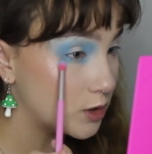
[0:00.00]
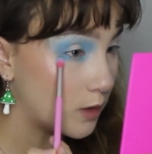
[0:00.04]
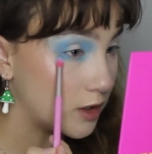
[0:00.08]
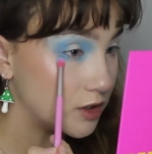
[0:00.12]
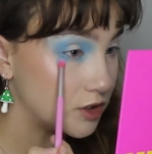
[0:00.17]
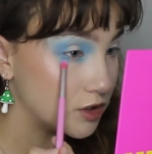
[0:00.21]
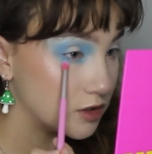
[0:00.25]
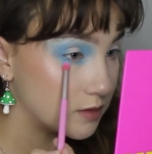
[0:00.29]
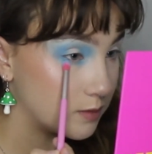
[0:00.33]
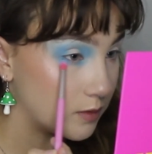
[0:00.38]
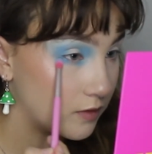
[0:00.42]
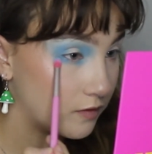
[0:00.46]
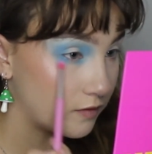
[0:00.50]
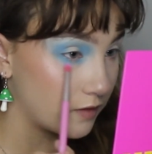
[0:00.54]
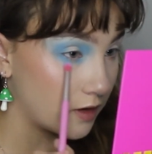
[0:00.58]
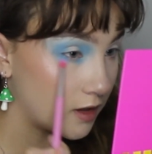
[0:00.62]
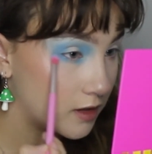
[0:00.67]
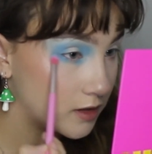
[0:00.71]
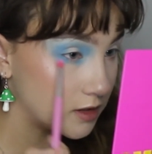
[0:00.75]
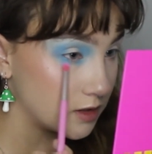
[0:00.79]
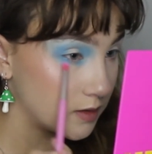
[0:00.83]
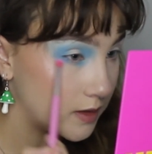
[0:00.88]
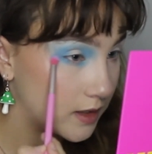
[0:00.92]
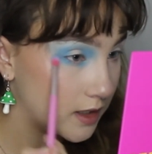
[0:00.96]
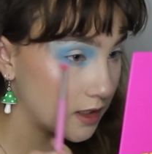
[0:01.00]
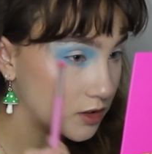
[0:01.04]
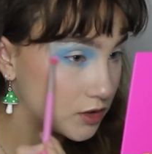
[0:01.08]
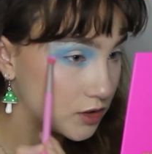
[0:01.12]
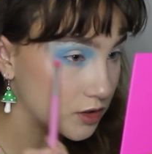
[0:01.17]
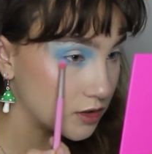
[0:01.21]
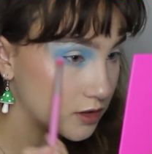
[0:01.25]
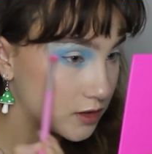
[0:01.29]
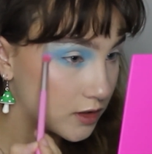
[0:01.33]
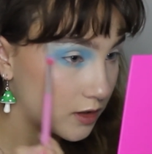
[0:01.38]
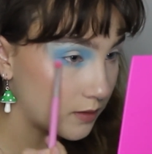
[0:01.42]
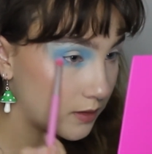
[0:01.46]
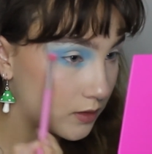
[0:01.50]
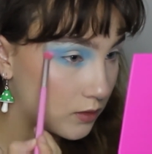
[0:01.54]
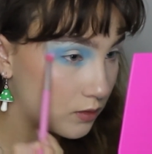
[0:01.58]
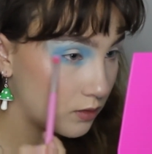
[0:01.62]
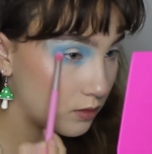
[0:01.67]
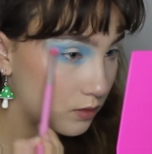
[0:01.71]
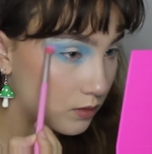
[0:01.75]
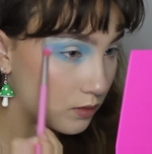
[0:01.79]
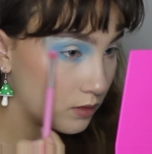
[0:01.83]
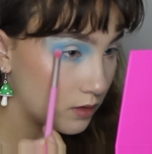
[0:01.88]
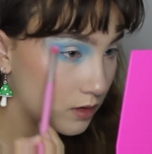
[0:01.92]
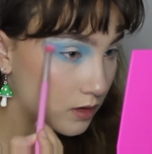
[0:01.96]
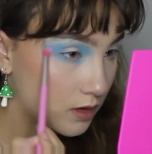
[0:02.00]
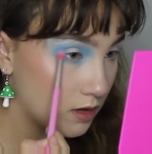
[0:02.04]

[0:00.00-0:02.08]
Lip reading: I just prefer doing it just so it all